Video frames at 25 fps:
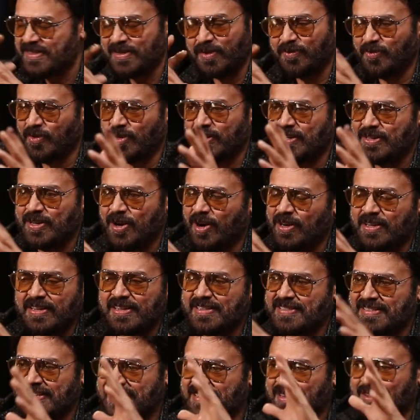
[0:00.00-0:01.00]
So for the
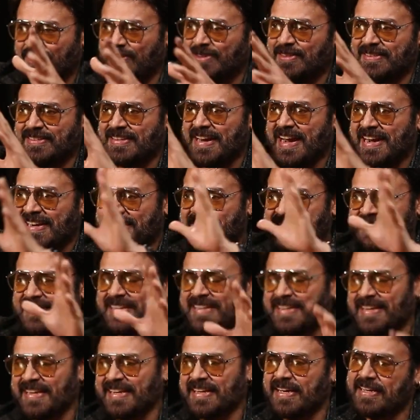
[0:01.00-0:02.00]
daughters, you know, dad is
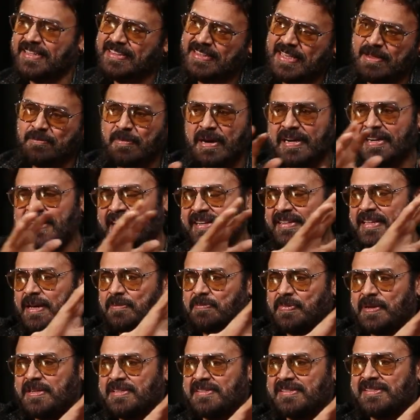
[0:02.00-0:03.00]
the king. They might get
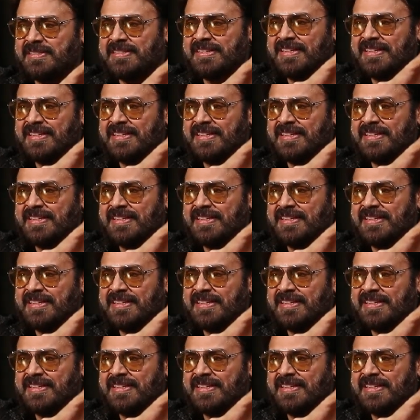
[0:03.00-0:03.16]
their prince.